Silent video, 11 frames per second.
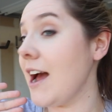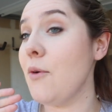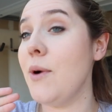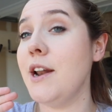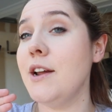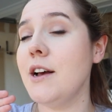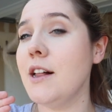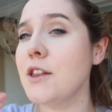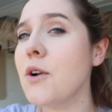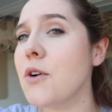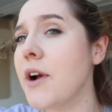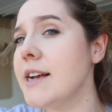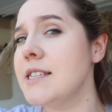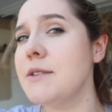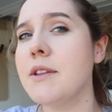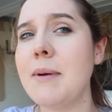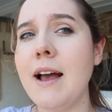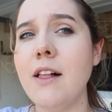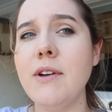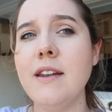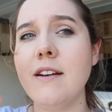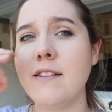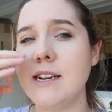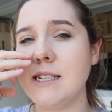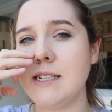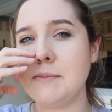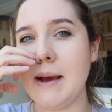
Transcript: I went a little crazy with my Halloween decorations.